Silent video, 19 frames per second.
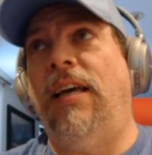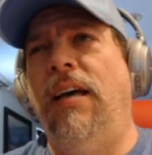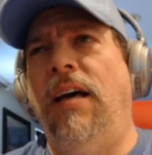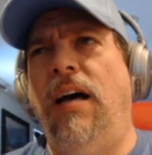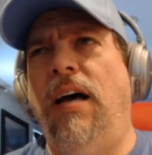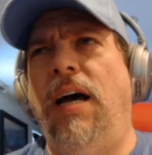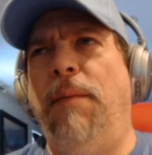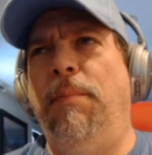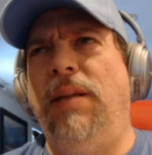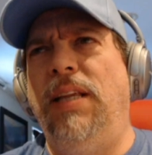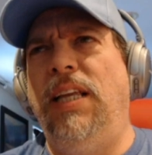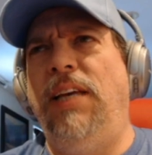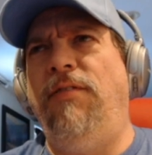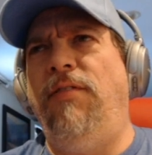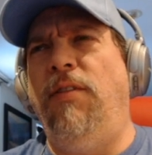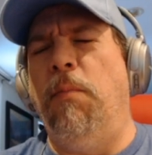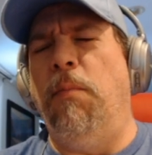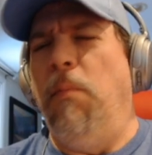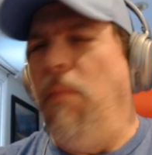I
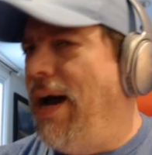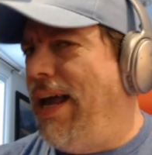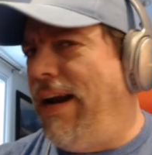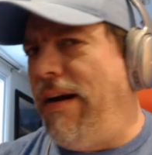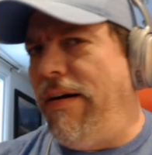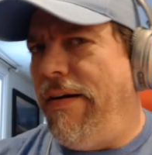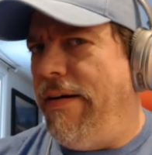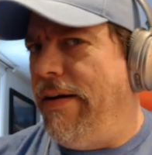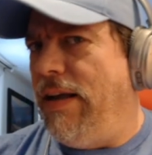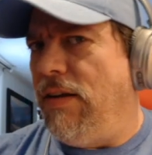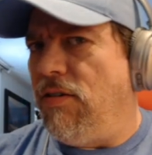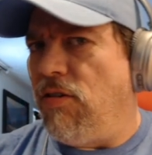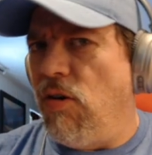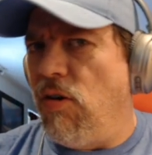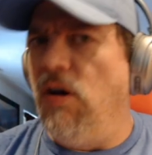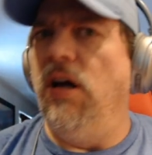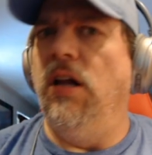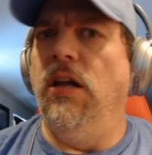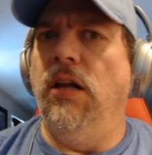believe you might have heard it. It's
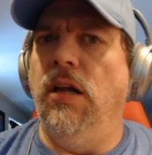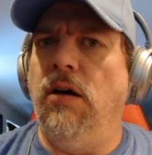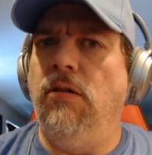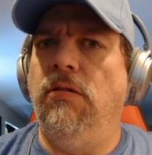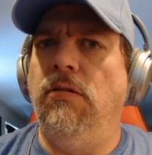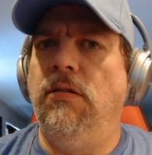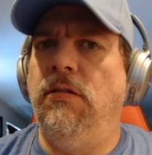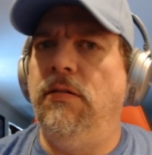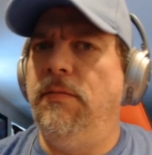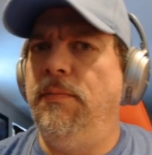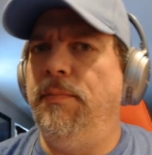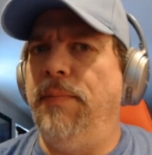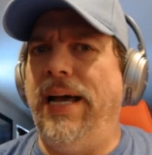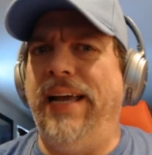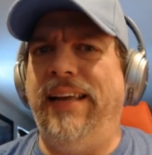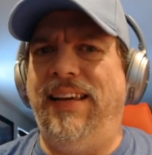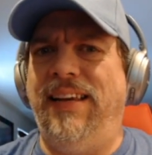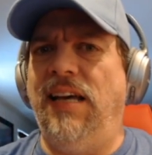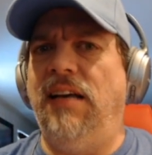called Hello by
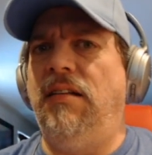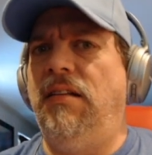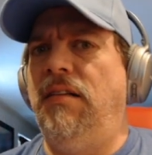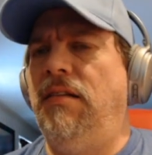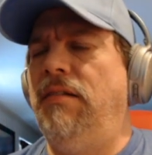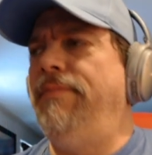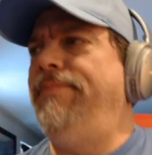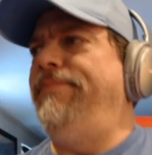Adele.